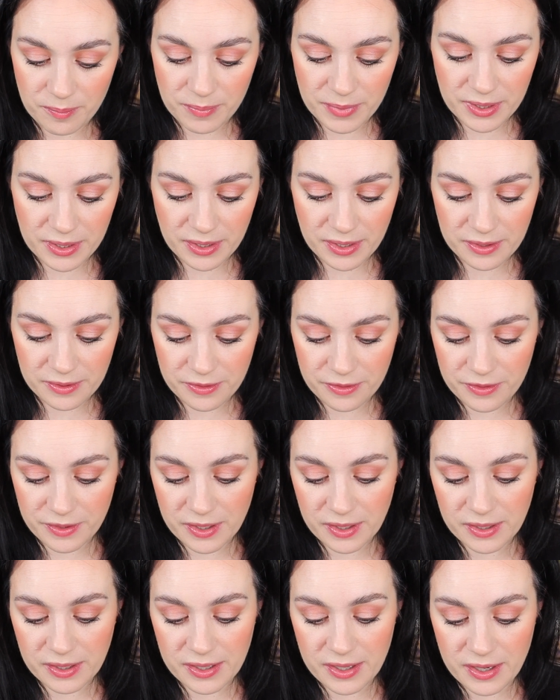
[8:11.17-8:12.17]
But I
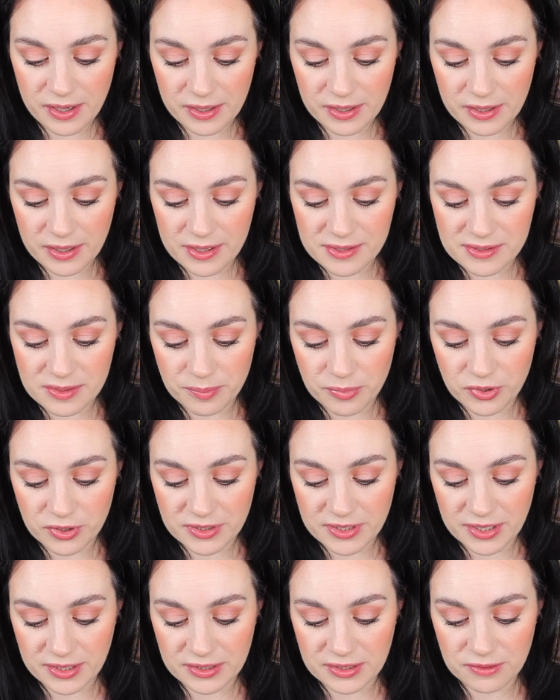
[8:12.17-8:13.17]
think, yeah, it has a
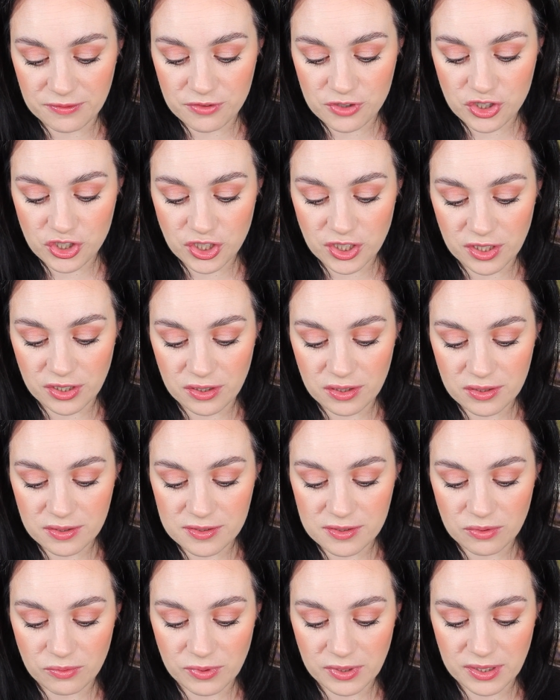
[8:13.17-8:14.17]
protective shield,
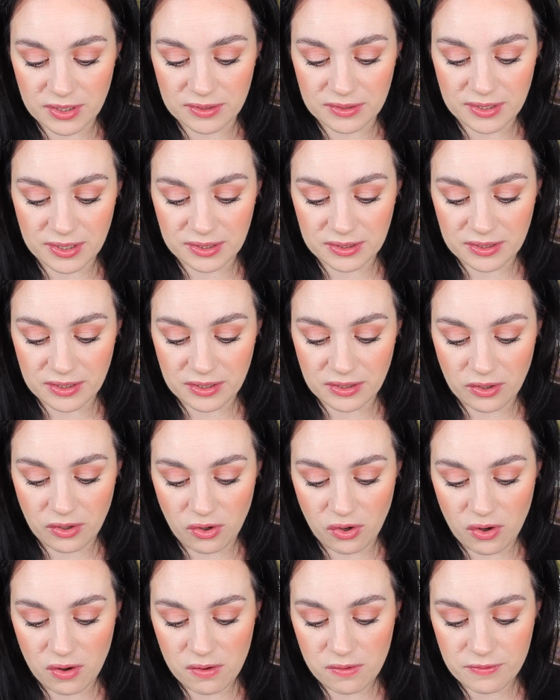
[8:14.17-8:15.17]
so we can take that
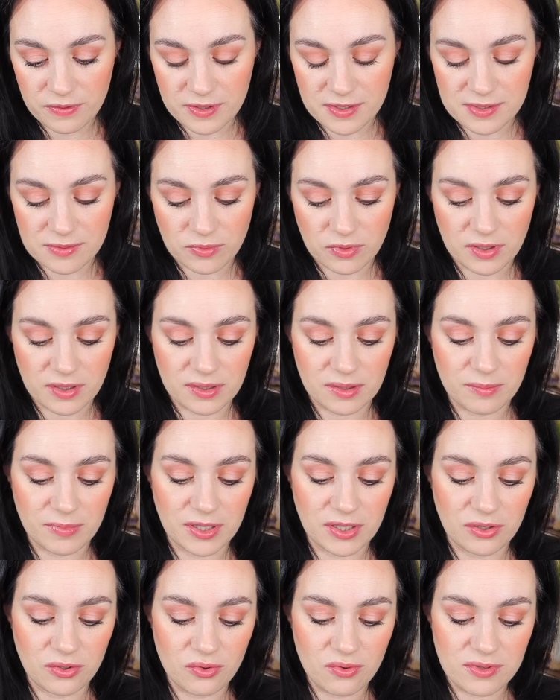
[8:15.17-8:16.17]
off because we're gonna be
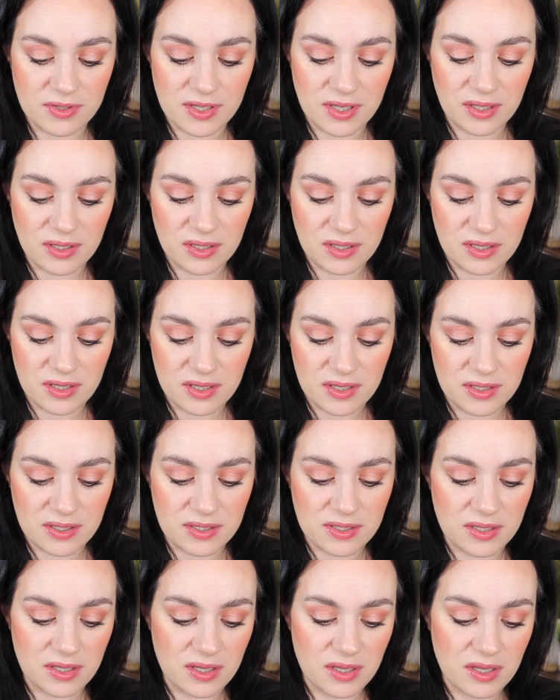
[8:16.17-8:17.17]
using
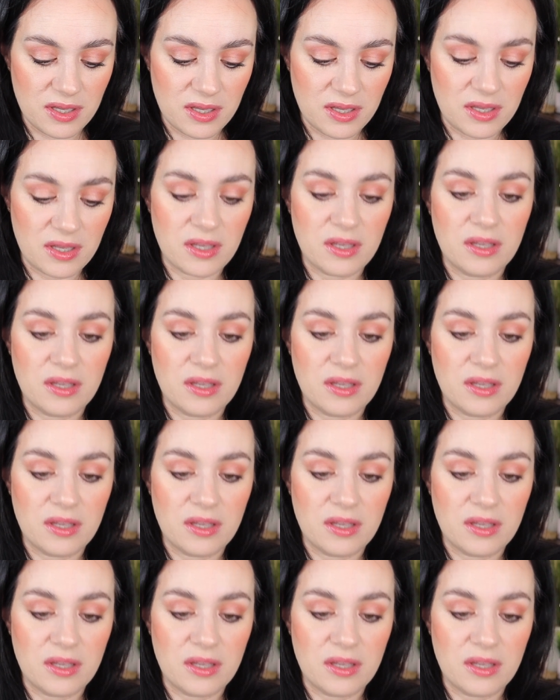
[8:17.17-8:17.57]
this.